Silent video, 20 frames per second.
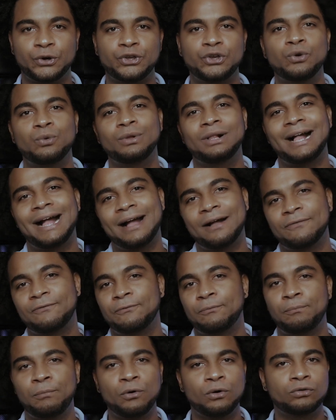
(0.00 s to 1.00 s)
You will
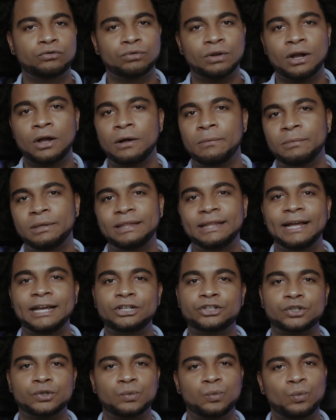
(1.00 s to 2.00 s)
have books
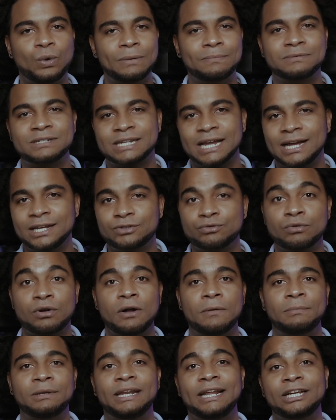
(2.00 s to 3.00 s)
recommendation, websites
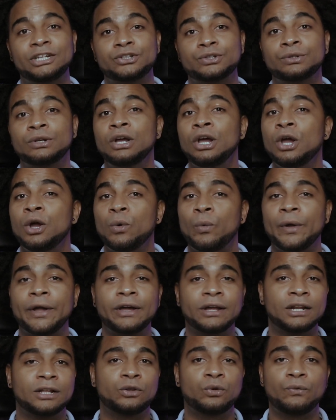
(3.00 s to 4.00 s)
recommendation. We're
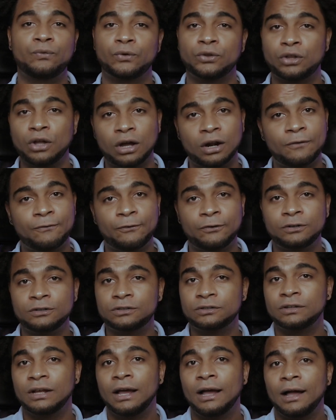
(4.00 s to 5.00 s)
gonna do
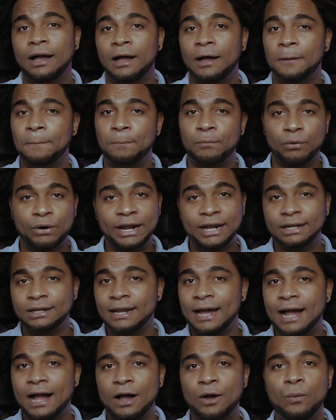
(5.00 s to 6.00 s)
photographers
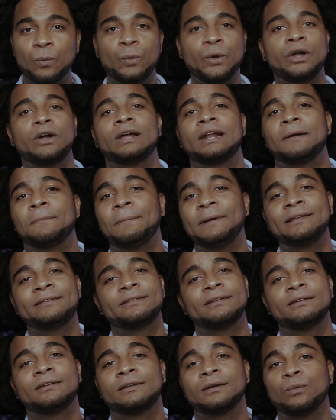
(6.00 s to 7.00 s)
breakdown. We're gonna
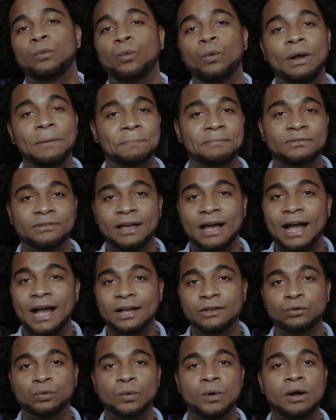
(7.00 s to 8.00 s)
visit the
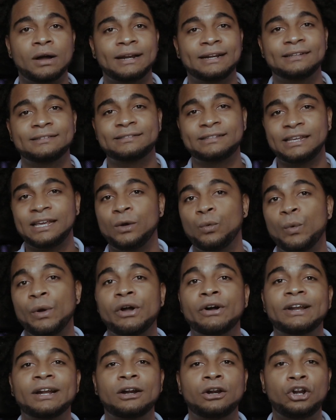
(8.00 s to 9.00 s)
websites. We're
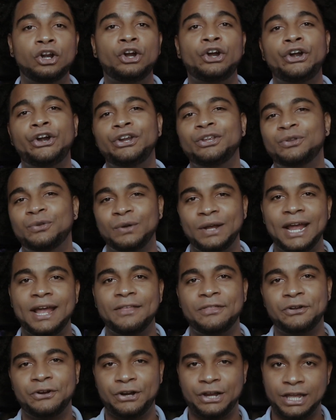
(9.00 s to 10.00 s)
gonna learn
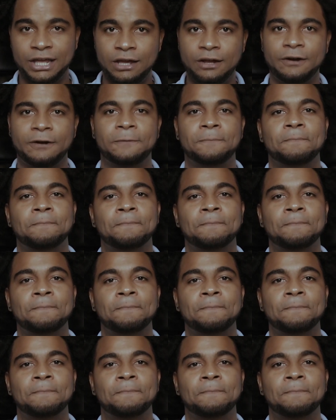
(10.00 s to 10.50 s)
together here.